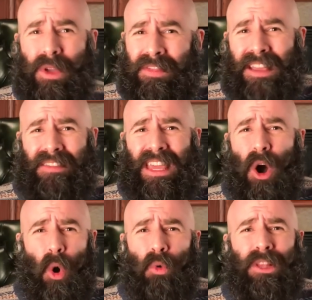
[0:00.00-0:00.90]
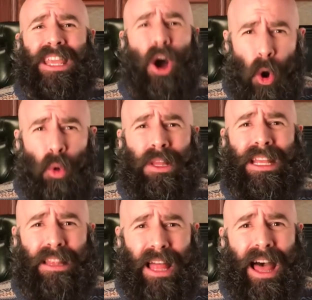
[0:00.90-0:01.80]
We think the only
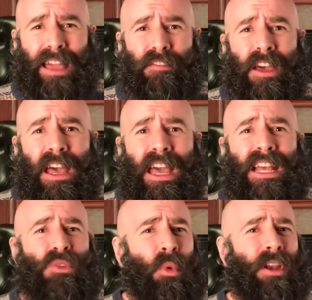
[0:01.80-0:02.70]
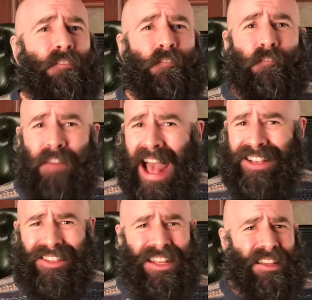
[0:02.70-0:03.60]
holy life is one of
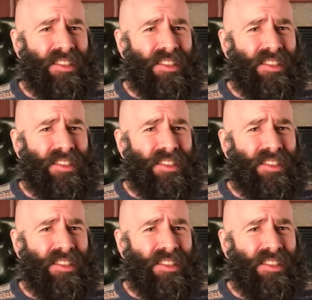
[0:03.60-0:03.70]
fasting,